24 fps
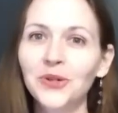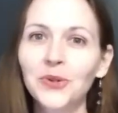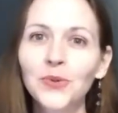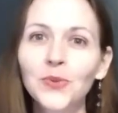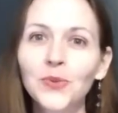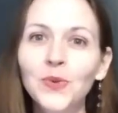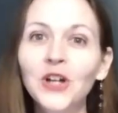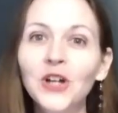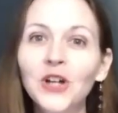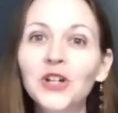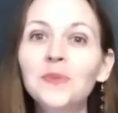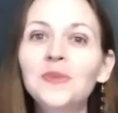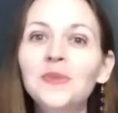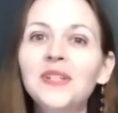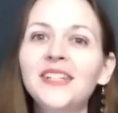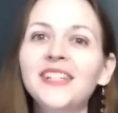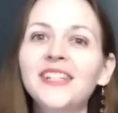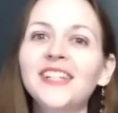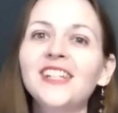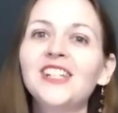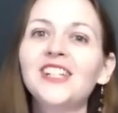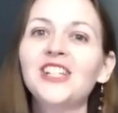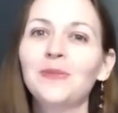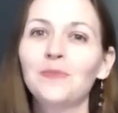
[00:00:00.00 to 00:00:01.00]
Welcome to
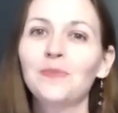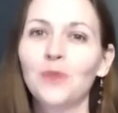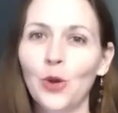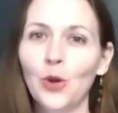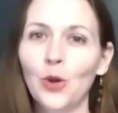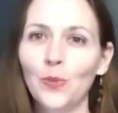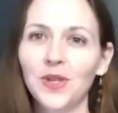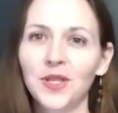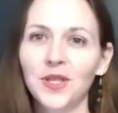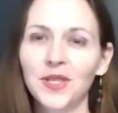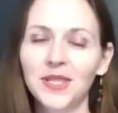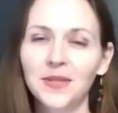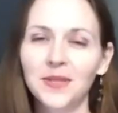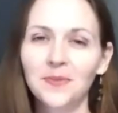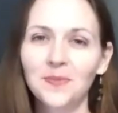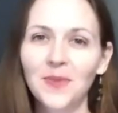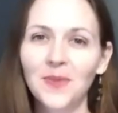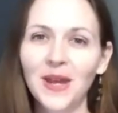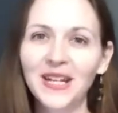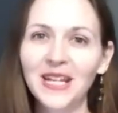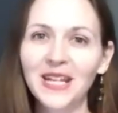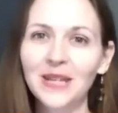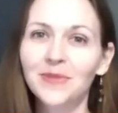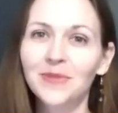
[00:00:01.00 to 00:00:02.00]
Teaching Moments.
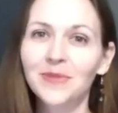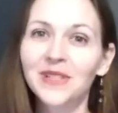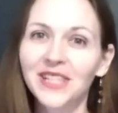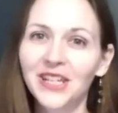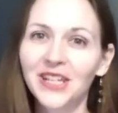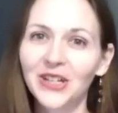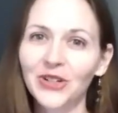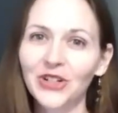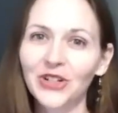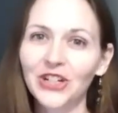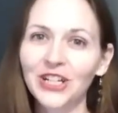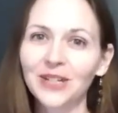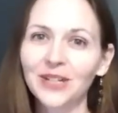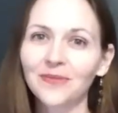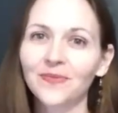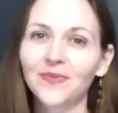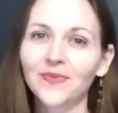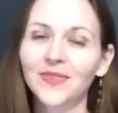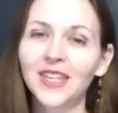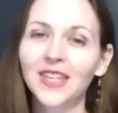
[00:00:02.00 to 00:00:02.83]
My name is Hillary.